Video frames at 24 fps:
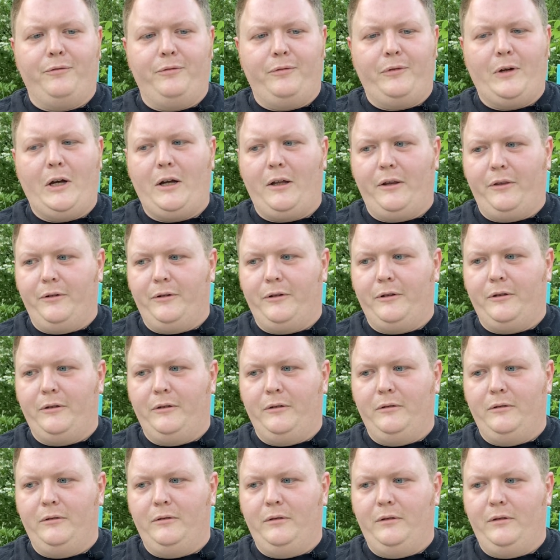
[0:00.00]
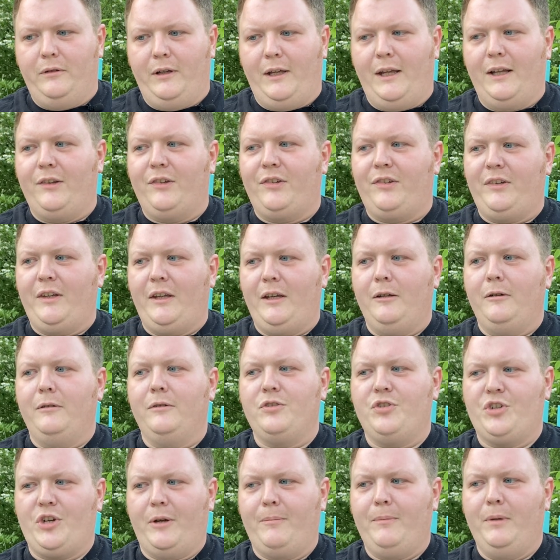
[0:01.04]
father had seen
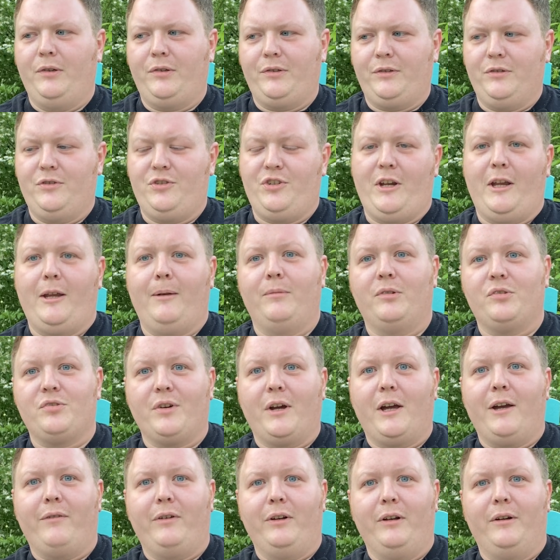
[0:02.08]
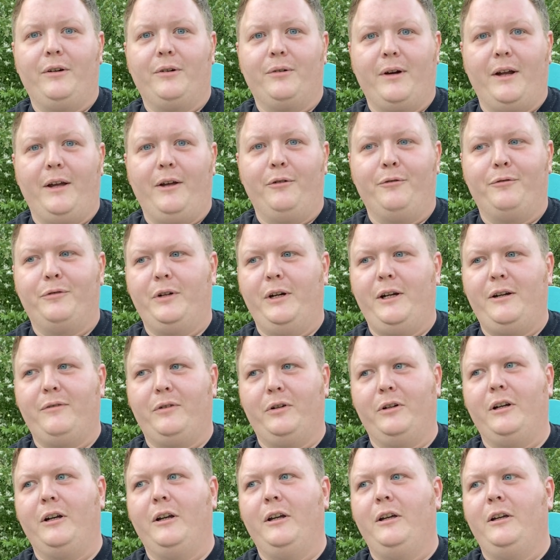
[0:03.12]
Mr. James driving it around
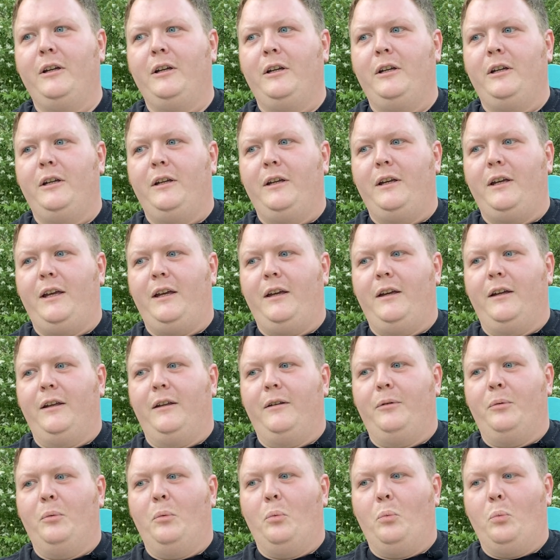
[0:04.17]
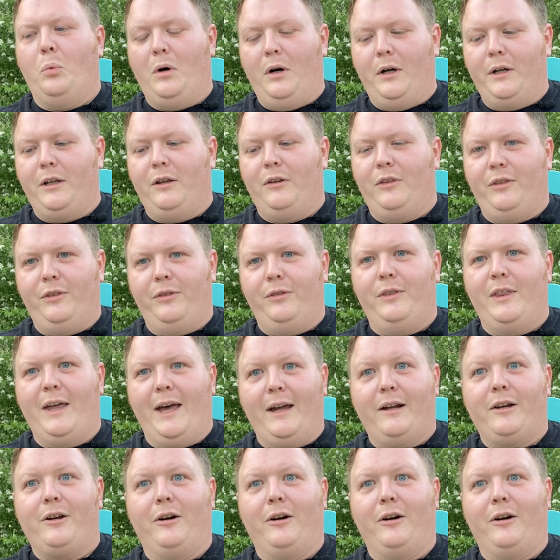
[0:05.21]
forever, and wanted that